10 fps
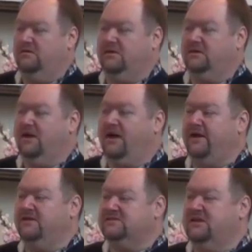that
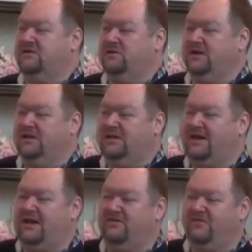God is not only
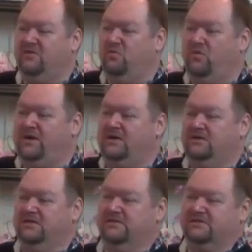alive and well
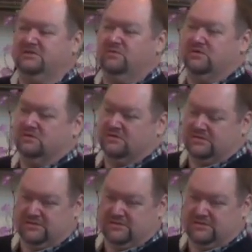in this world,